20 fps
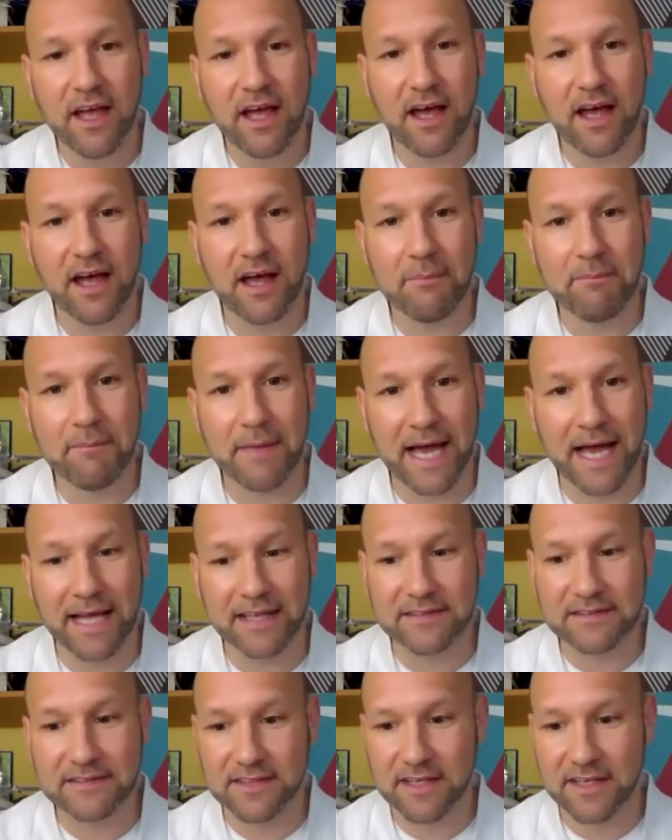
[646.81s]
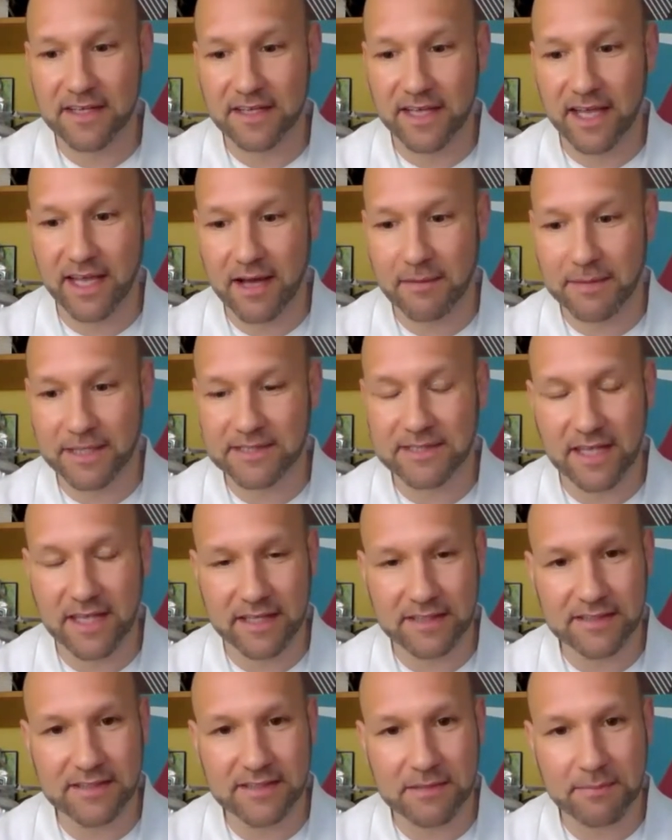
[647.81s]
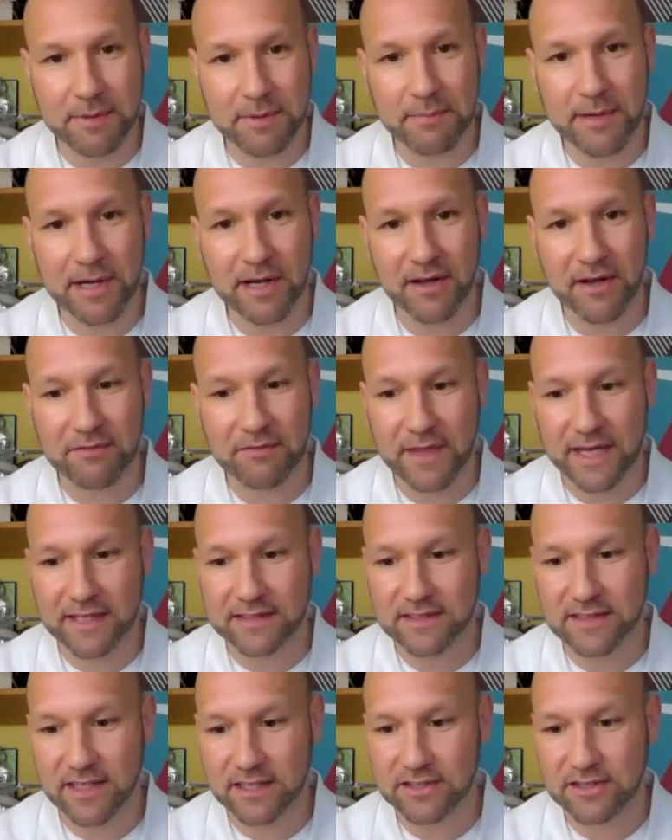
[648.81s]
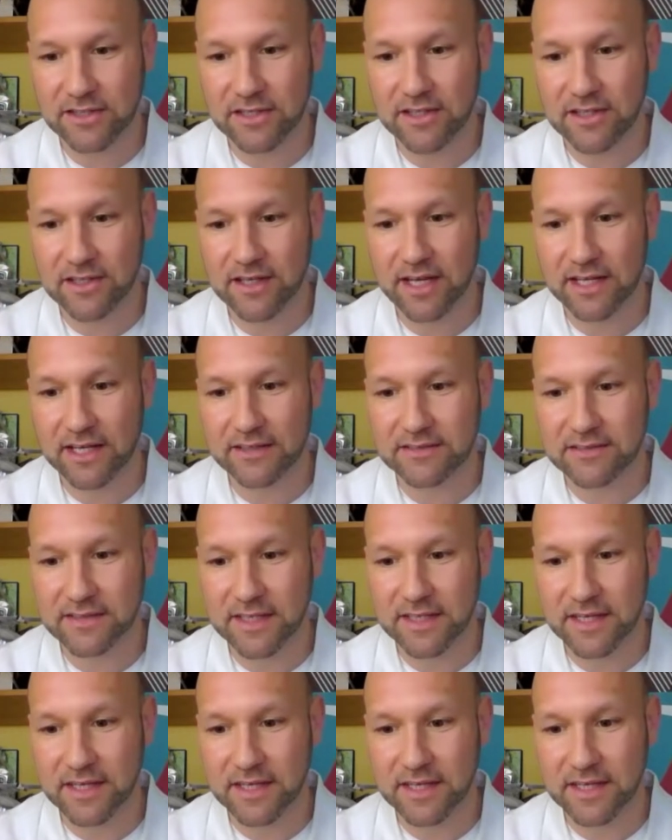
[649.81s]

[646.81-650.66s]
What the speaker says: Yeah, I'm excited to be part of that session and